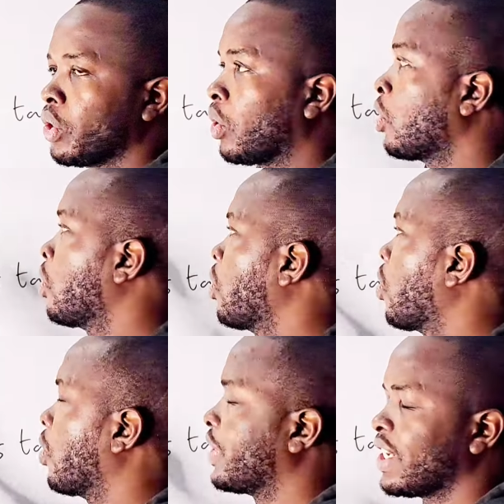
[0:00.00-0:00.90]
your
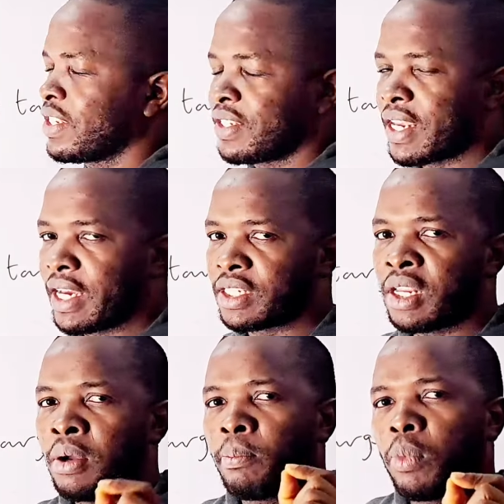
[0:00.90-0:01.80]
audience size.
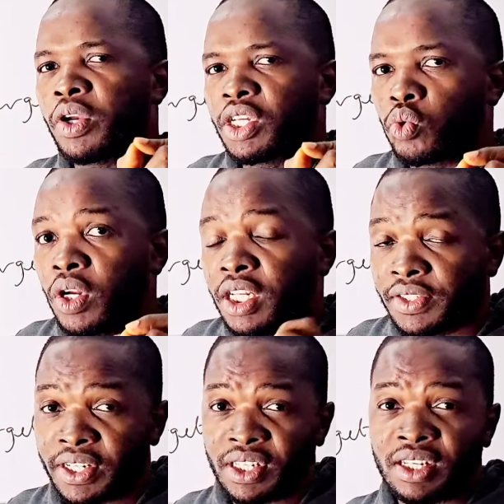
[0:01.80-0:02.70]
But there's one
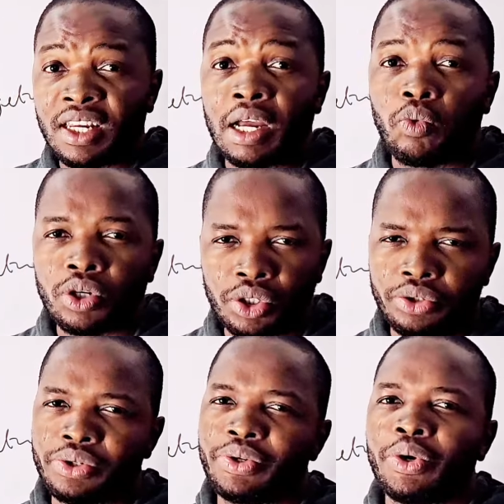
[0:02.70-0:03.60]
interesting thing I want you
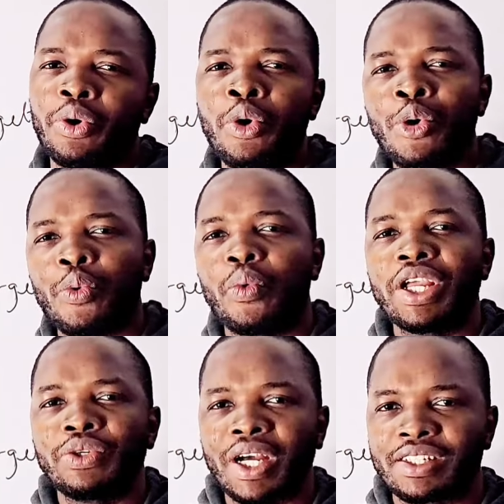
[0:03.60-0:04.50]
to know
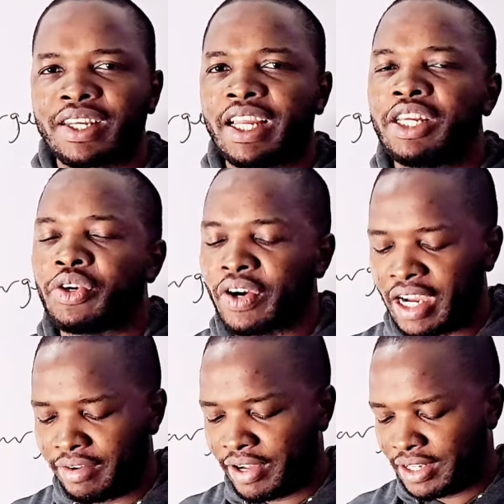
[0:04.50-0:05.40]
when you are scaling your
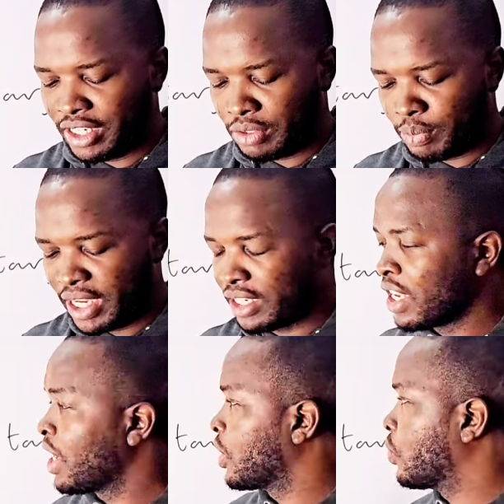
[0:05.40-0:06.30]
advertisement.
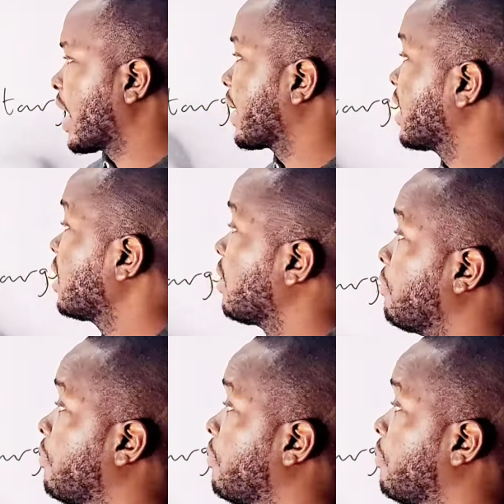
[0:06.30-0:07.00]
You are getting a